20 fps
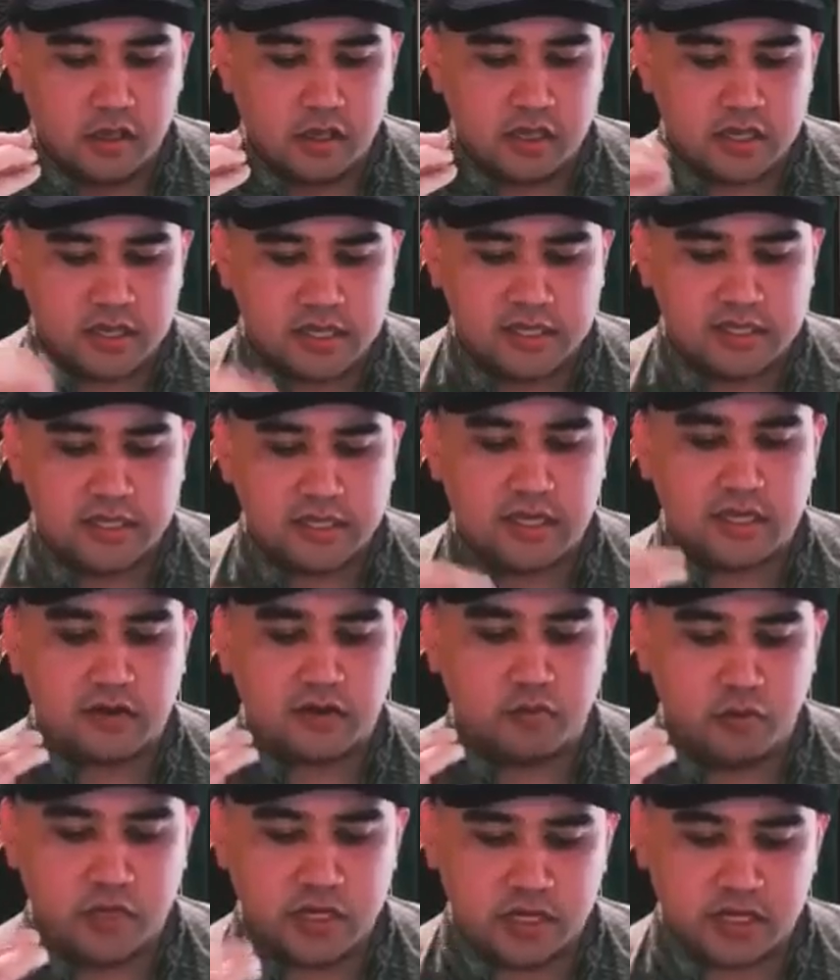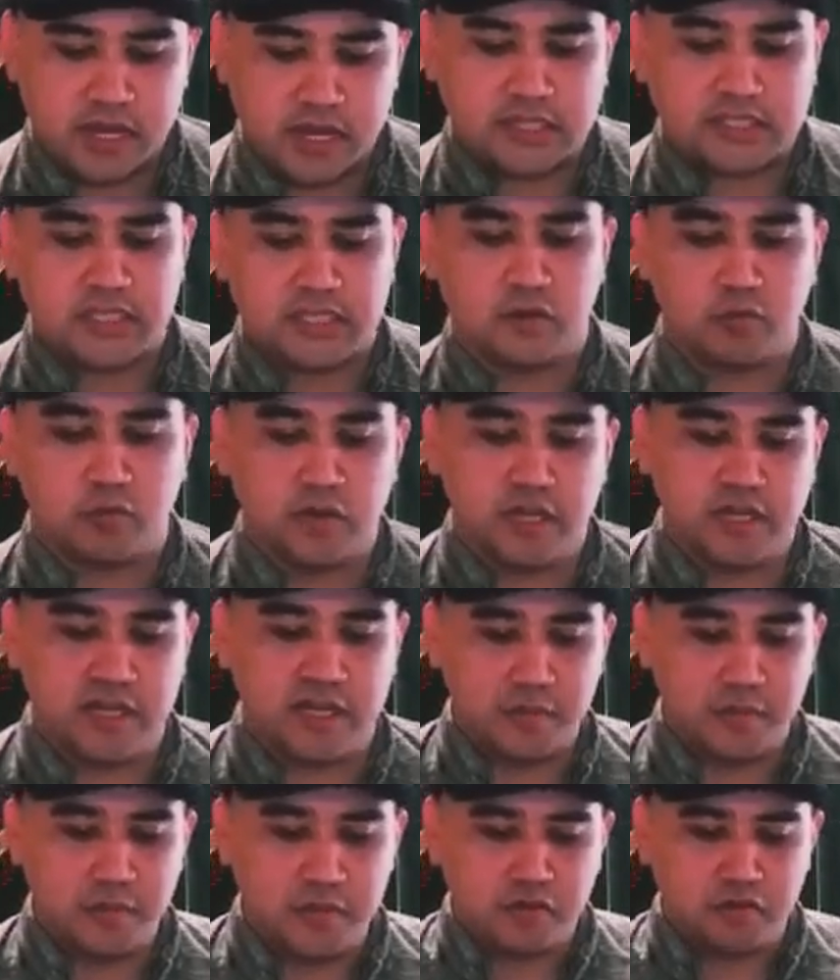healing and reconnecting and
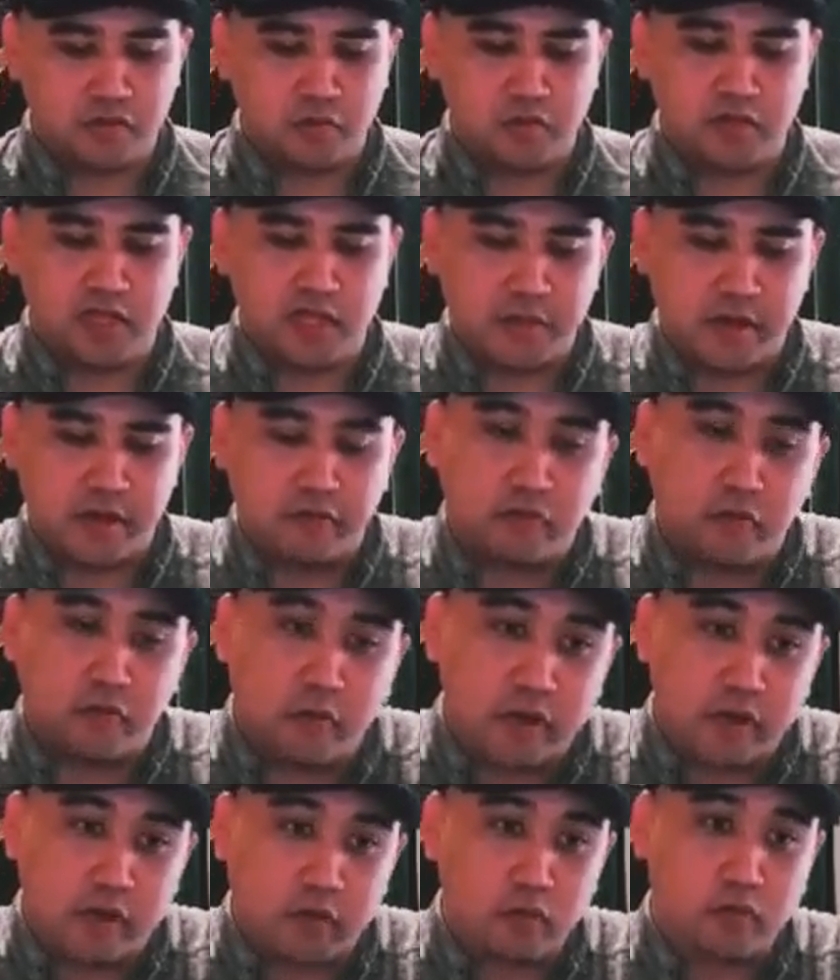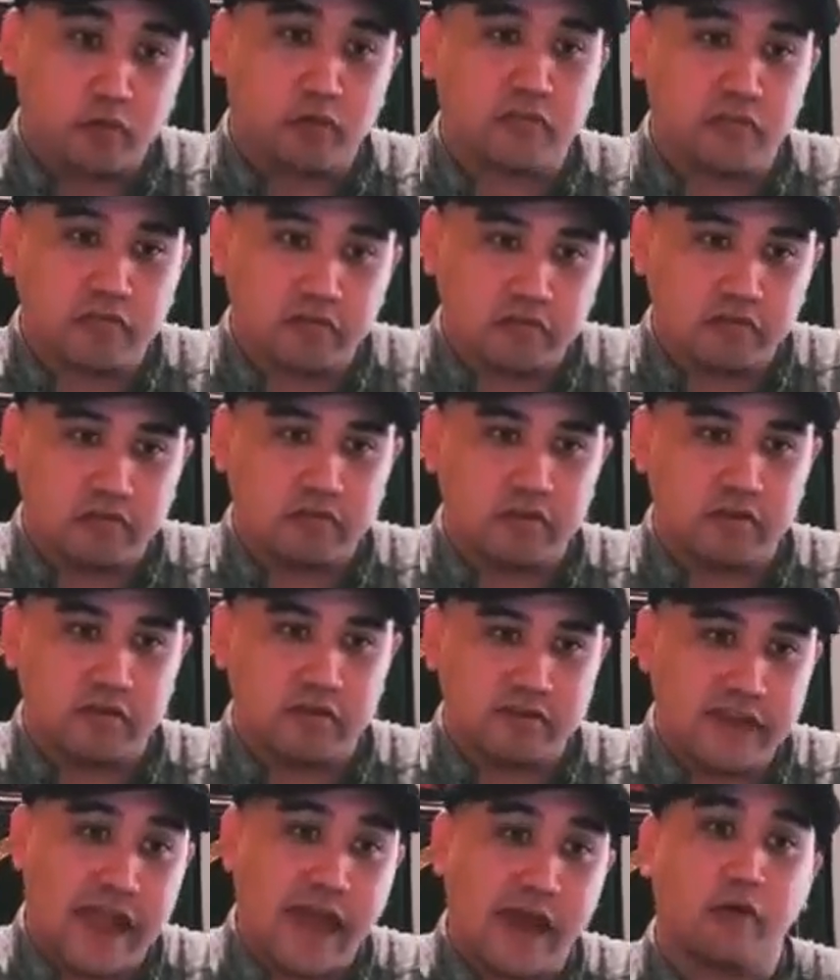reclaiming is really about growing roots
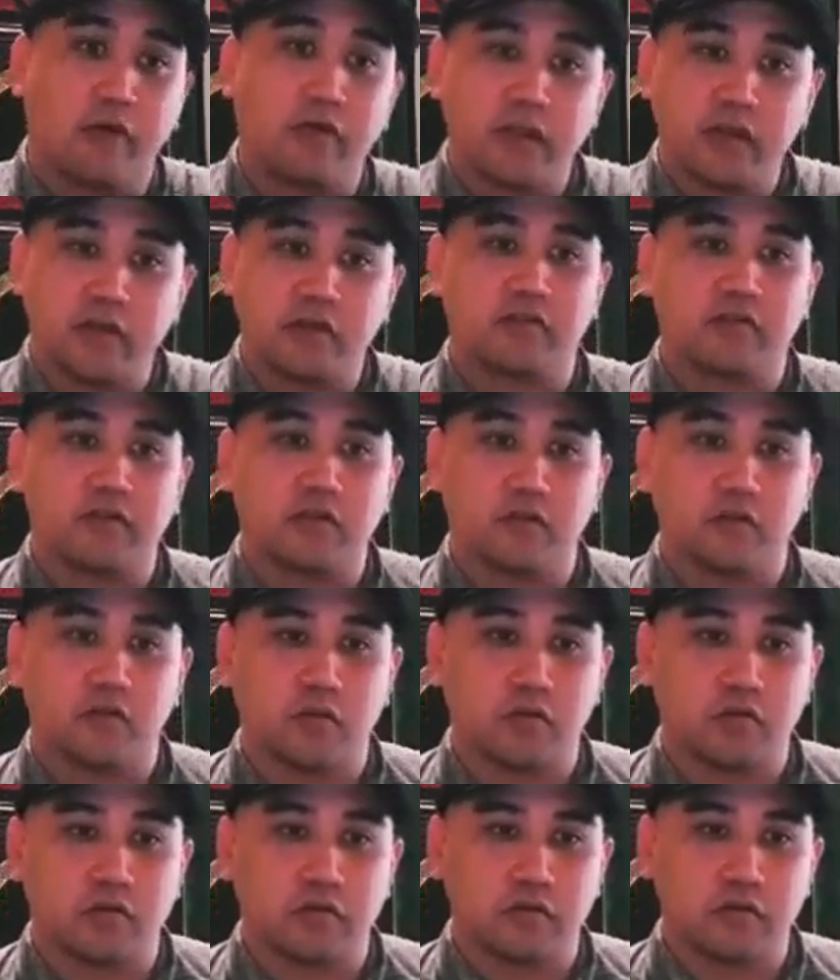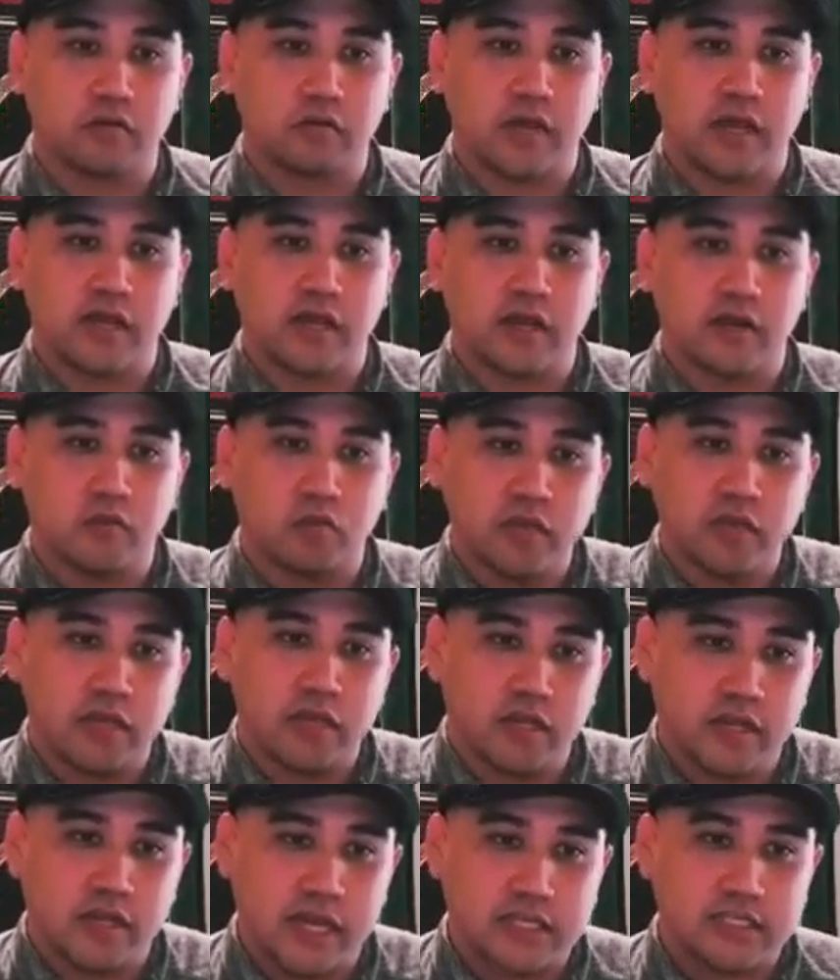down into the world, right? And
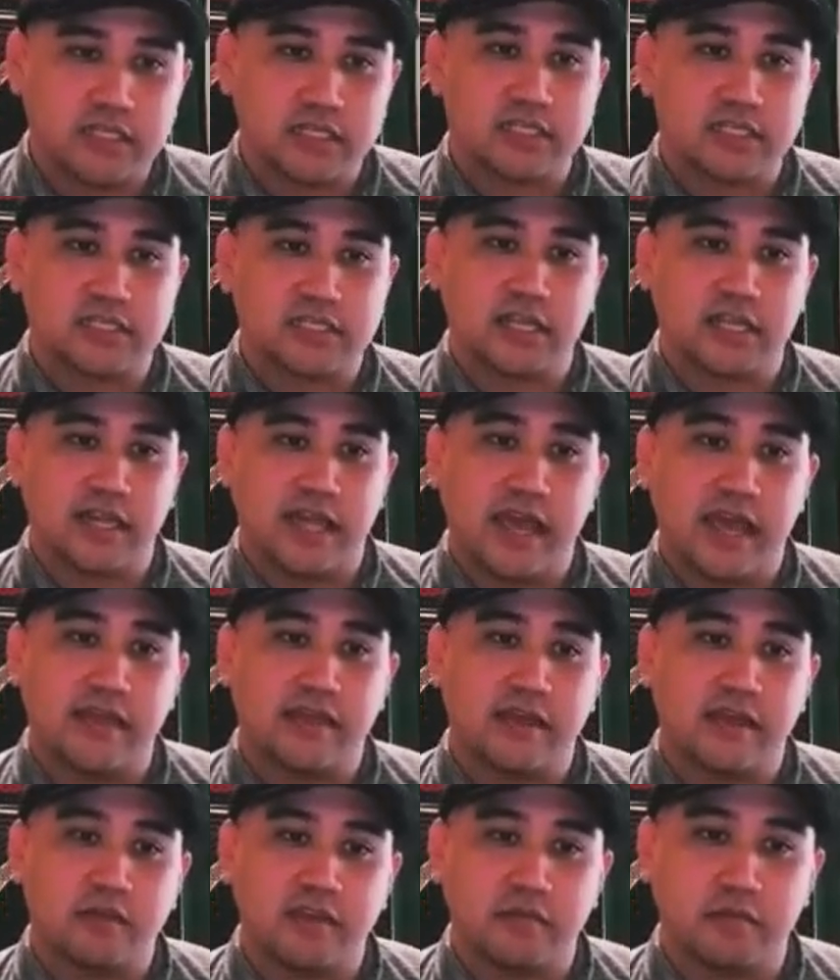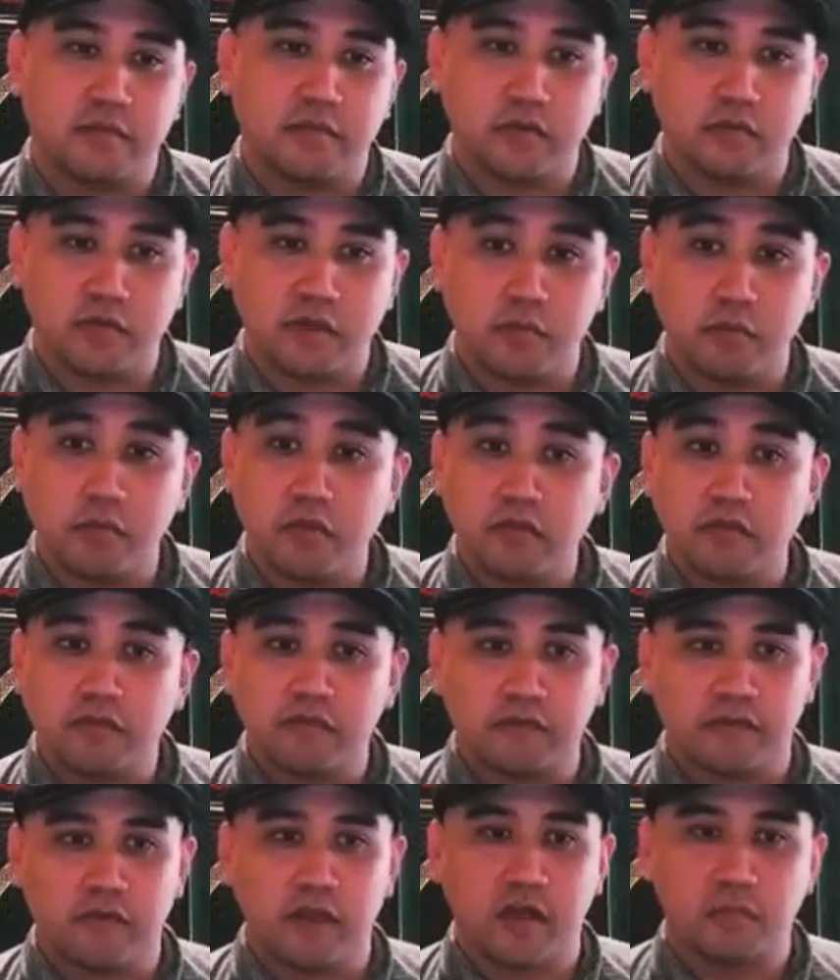reconnecting to the land that we have been
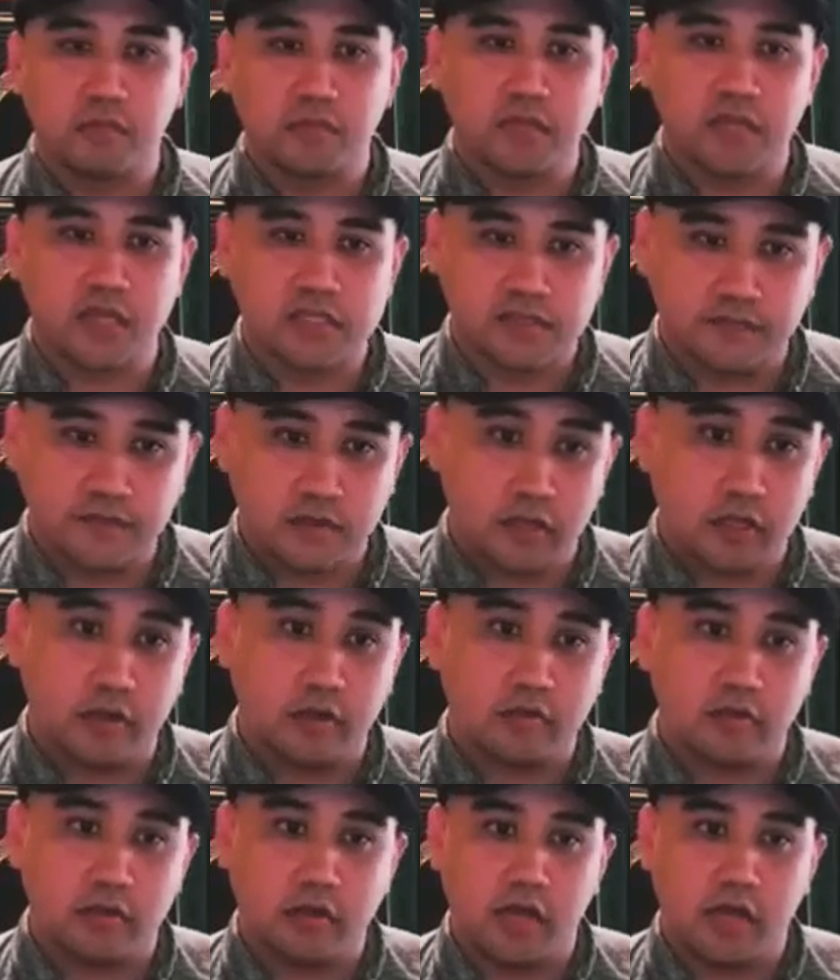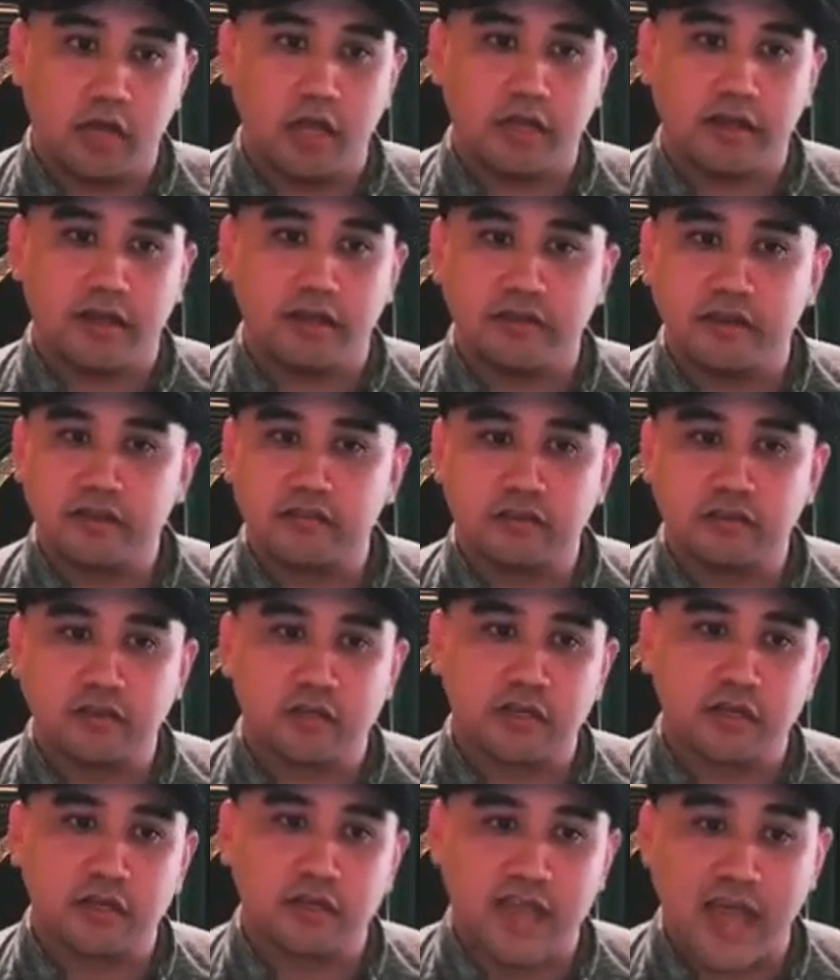removed from because of
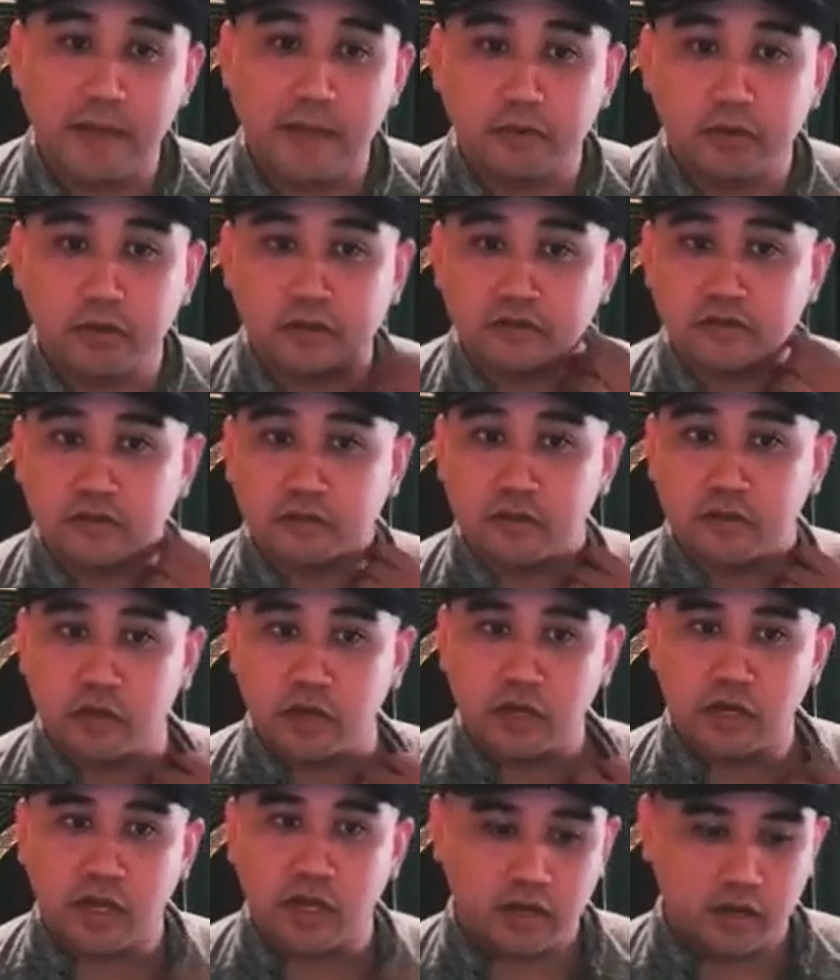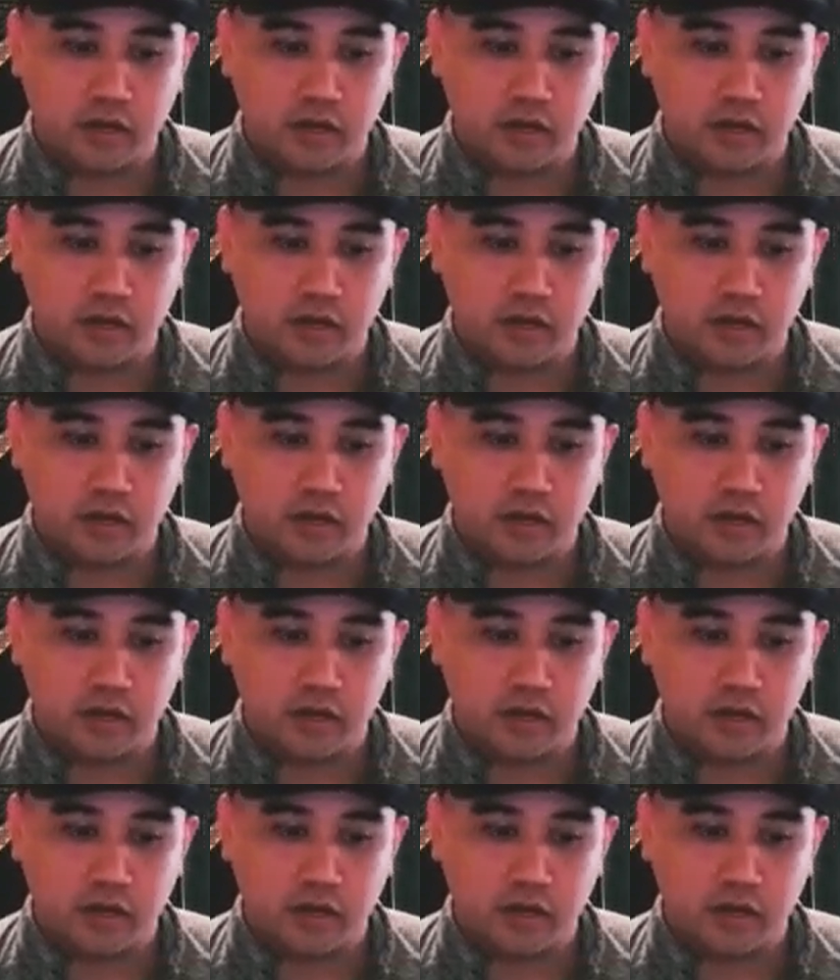colonization and capitalism and whatnot.